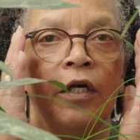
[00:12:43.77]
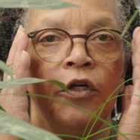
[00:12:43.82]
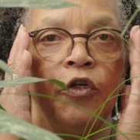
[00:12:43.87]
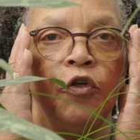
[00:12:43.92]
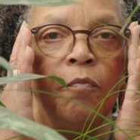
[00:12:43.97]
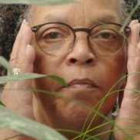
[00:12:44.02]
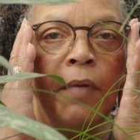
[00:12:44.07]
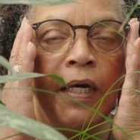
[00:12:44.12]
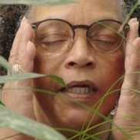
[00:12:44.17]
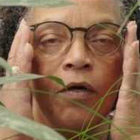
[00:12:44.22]

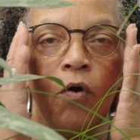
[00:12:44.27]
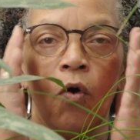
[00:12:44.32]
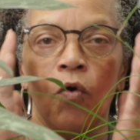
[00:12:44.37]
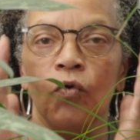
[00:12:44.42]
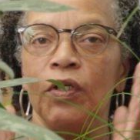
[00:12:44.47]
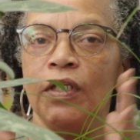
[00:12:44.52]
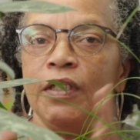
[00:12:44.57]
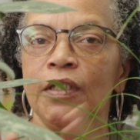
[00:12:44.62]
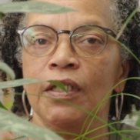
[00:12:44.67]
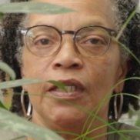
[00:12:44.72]
you may
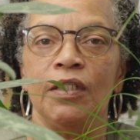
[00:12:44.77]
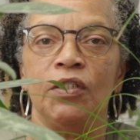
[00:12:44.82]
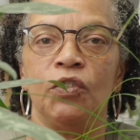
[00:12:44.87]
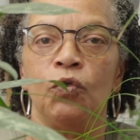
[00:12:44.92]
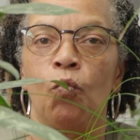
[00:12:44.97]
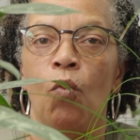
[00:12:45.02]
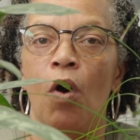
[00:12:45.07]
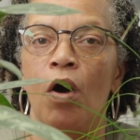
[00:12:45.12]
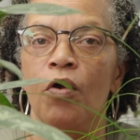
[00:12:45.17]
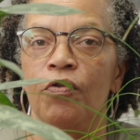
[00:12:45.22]
only need
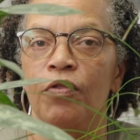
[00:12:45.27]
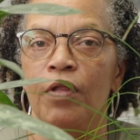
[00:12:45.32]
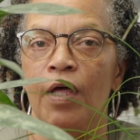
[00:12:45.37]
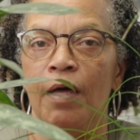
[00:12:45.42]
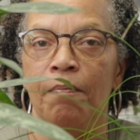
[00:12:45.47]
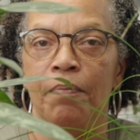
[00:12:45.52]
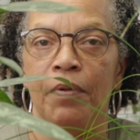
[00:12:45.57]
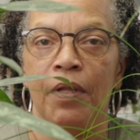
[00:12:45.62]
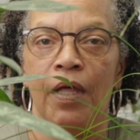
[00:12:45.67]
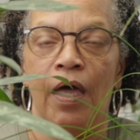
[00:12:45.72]
to water
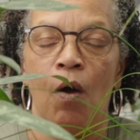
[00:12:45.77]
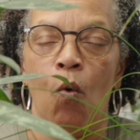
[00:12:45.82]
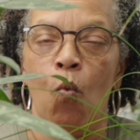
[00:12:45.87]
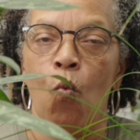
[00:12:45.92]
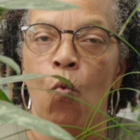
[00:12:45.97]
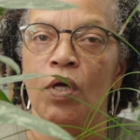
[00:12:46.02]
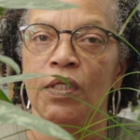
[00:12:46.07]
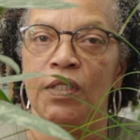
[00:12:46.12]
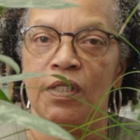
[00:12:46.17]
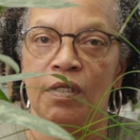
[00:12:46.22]
that plant
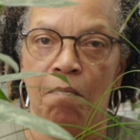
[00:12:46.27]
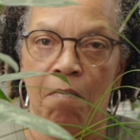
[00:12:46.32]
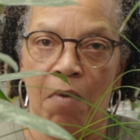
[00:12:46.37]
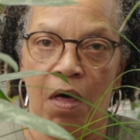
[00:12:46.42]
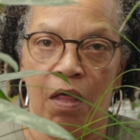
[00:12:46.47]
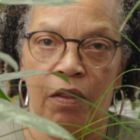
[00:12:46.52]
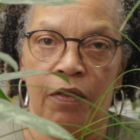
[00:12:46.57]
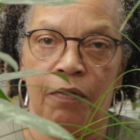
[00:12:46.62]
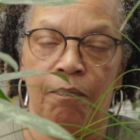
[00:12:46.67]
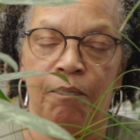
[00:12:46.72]
once a
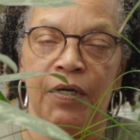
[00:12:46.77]
month